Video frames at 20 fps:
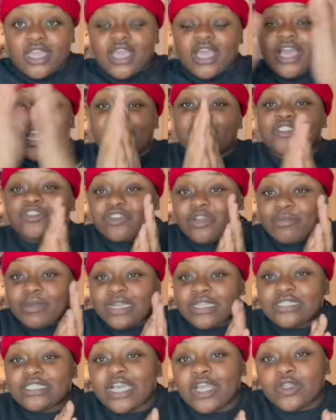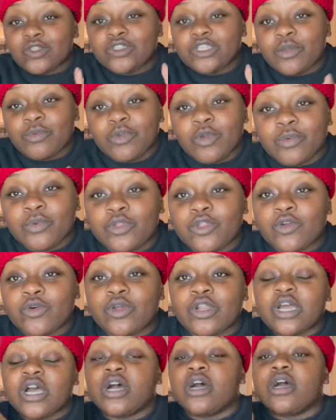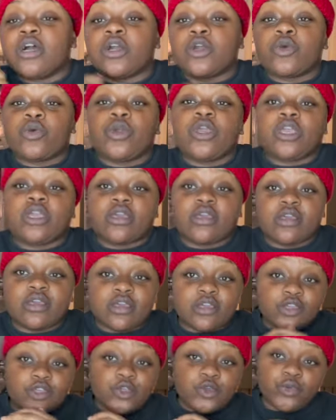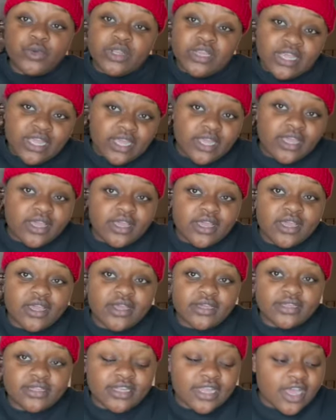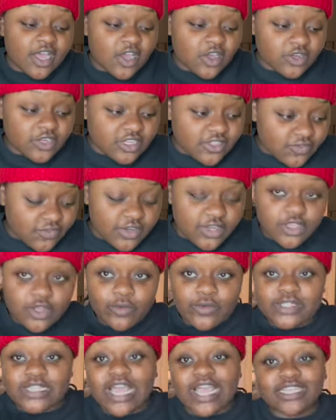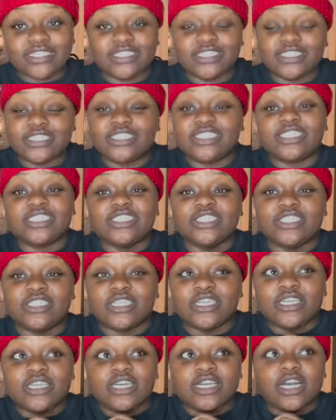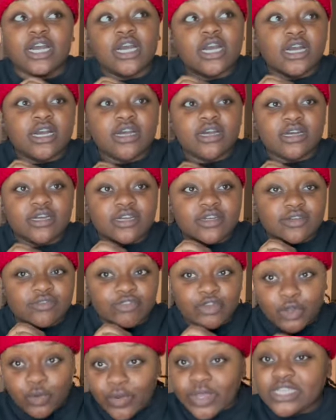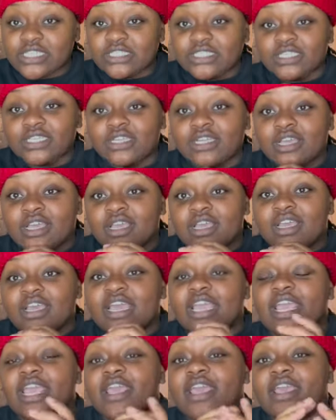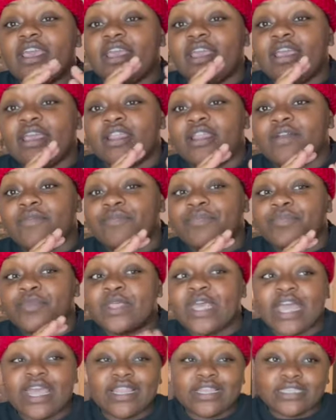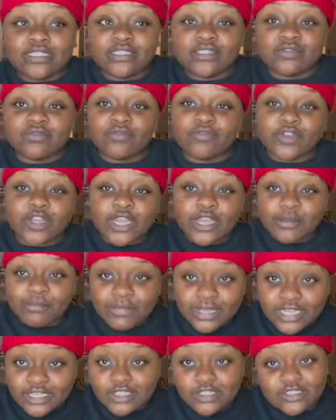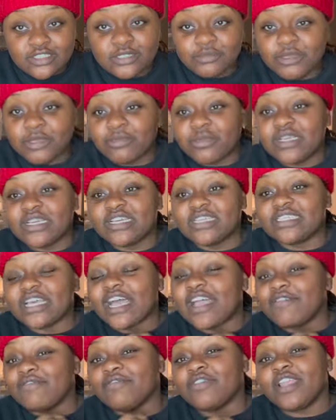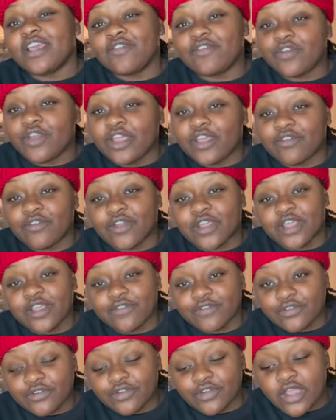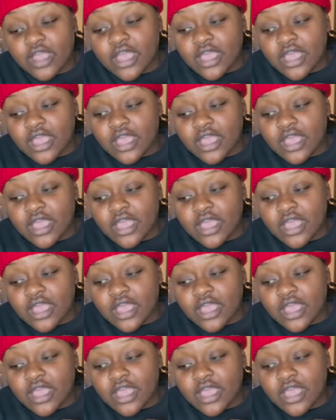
as you read by the title, today we're gonna be doing a quick Q and A. Now, this video was actually uh, requested, and that is very major to me because I have never, ever, ever